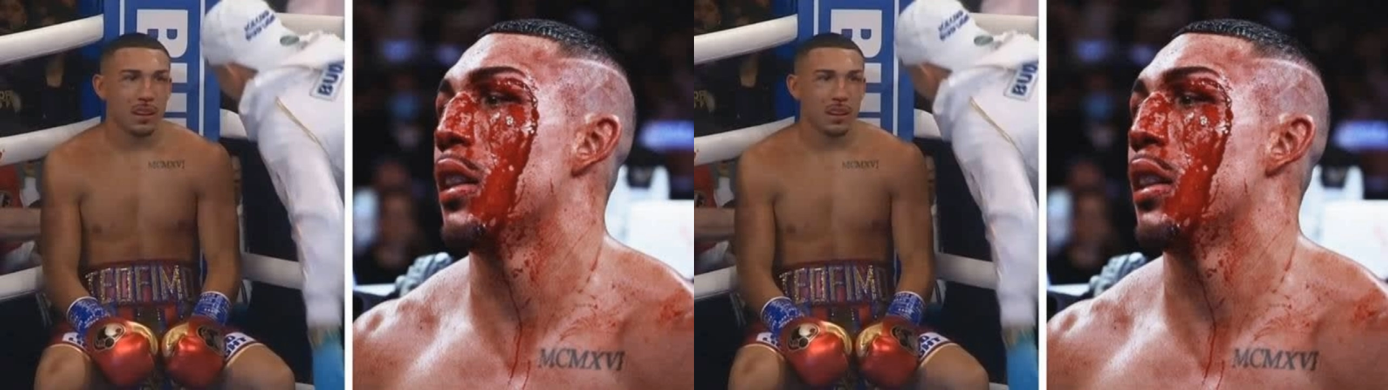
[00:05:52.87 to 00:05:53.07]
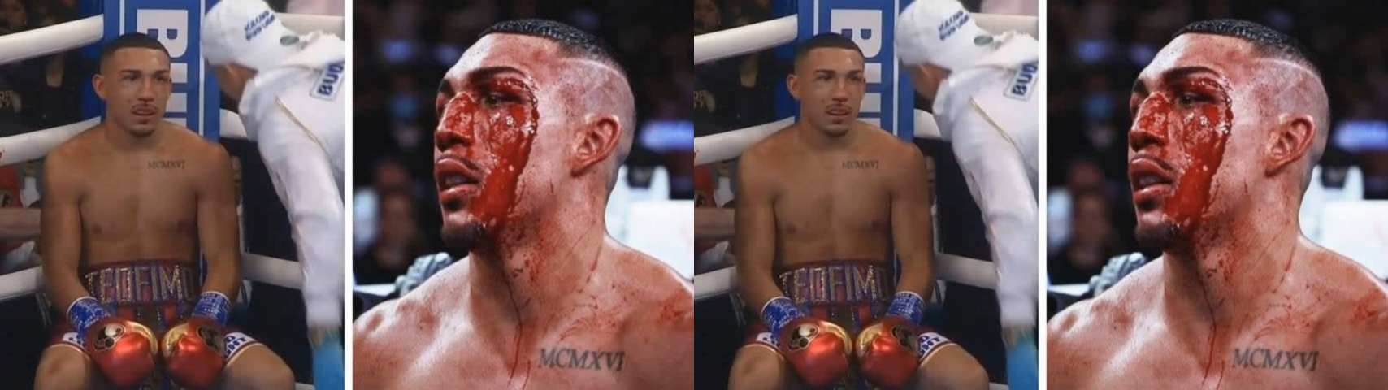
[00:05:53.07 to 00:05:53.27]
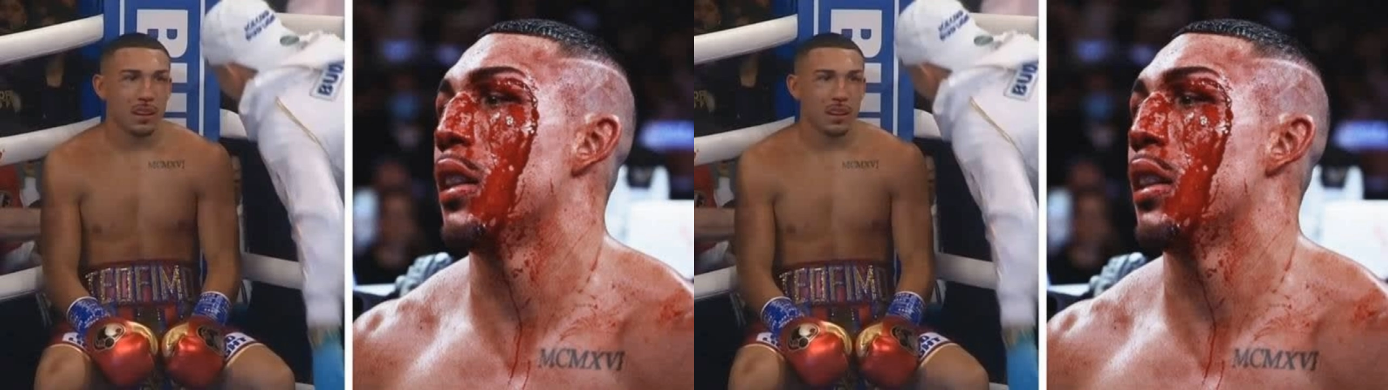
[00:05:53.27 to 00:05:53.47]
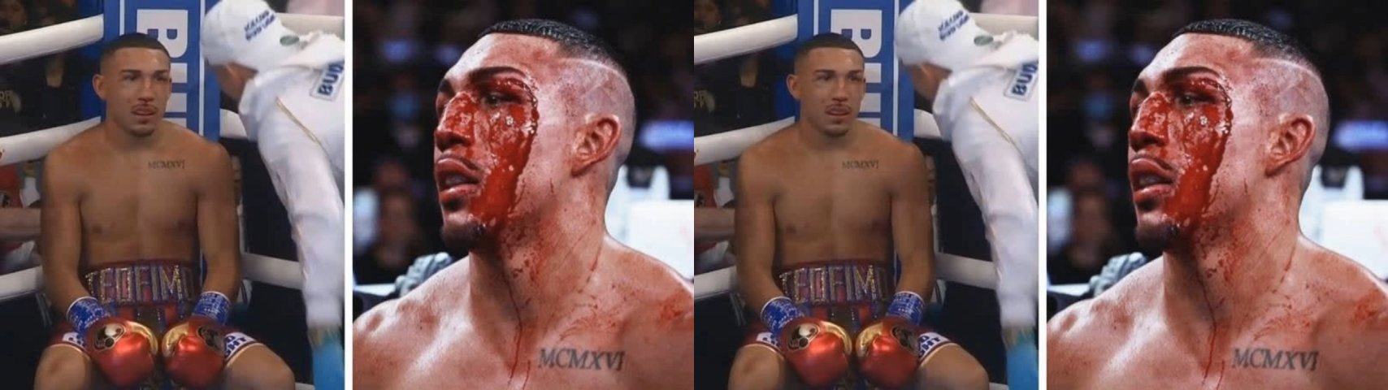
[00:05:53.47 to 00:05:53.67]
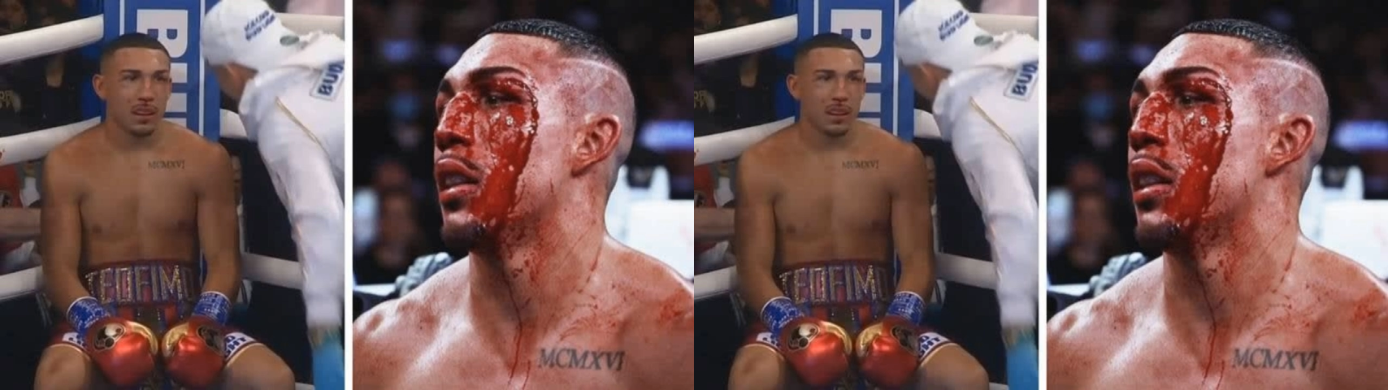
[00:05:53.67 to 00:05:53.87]

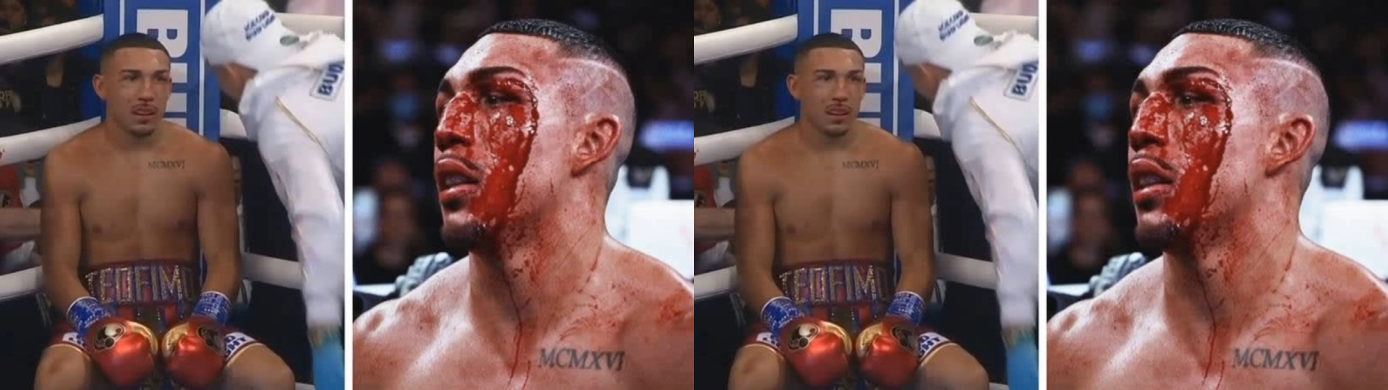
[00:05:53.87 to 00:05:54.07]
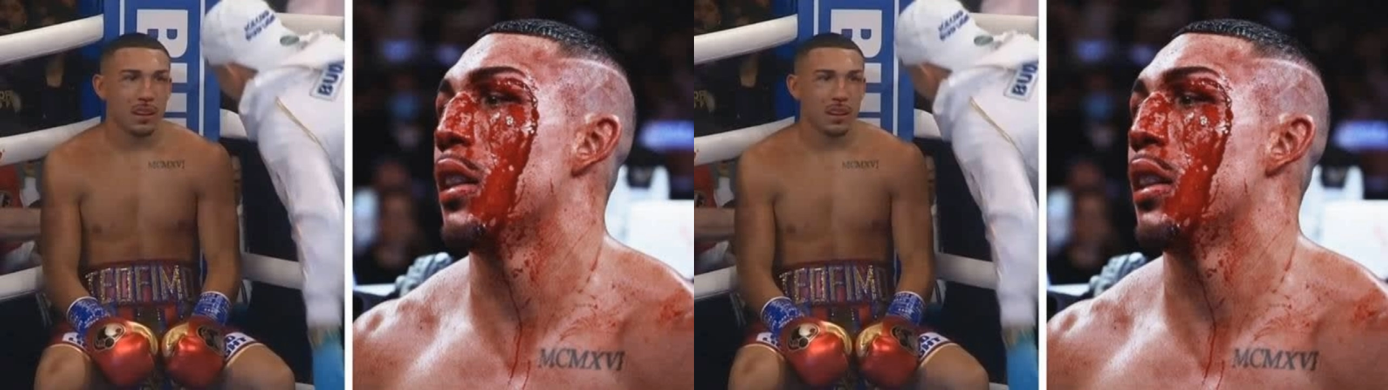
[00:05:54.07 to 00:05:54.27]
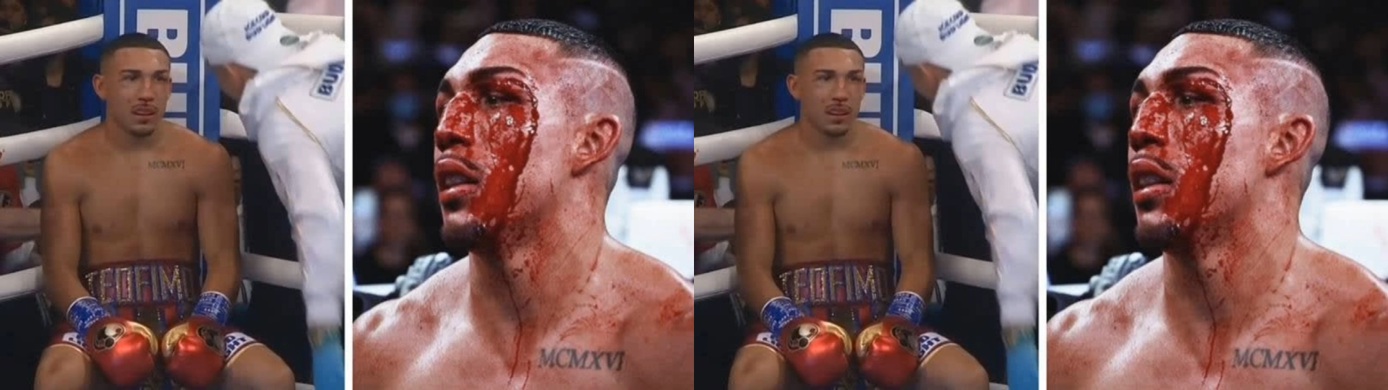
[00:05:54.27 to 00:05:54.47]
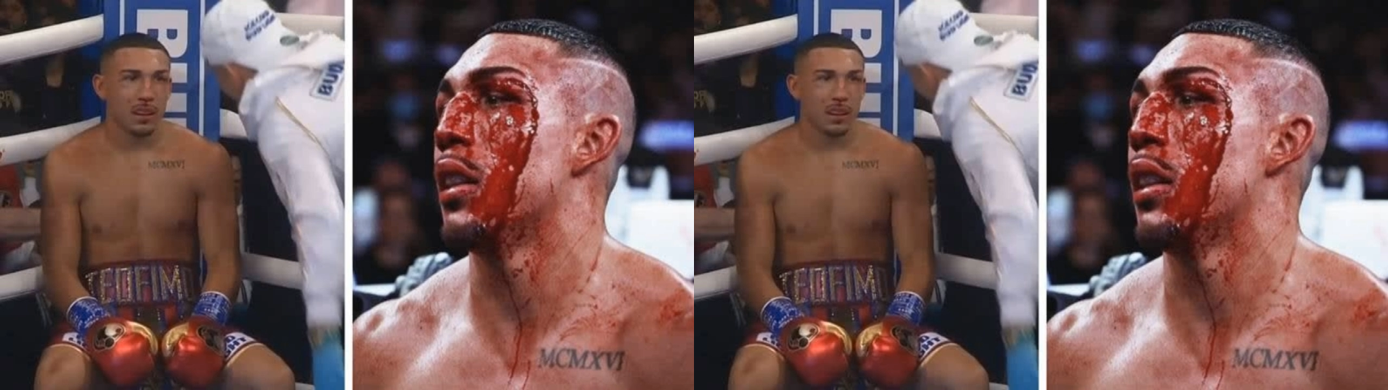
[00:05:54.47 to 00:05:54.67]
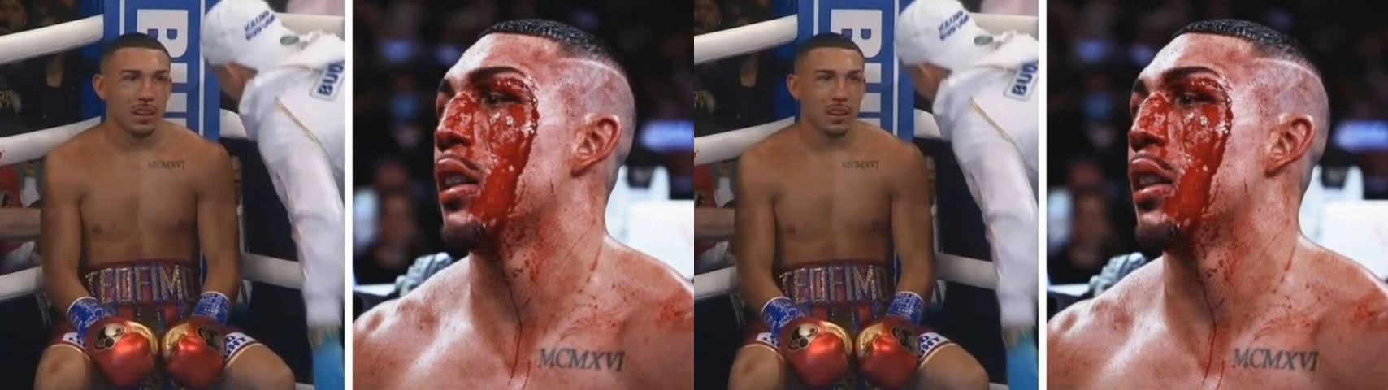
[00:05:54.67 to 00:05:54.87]
(no one is talking)